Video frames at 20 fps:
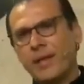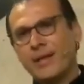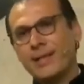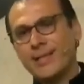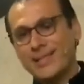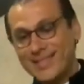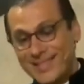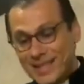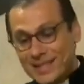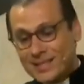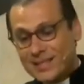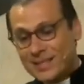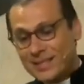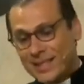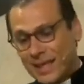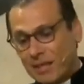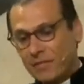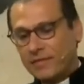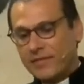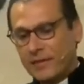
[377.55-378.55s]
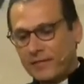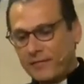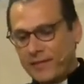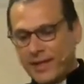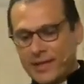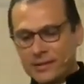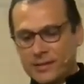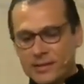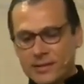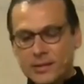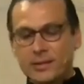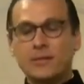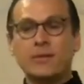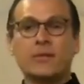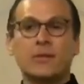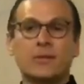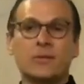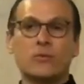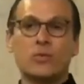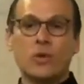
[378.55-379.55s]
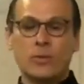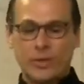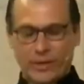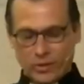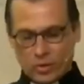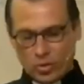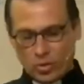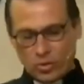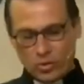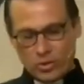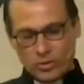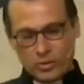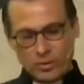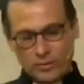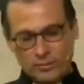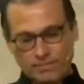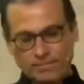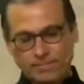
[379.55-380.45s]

It is their self defense, we were told.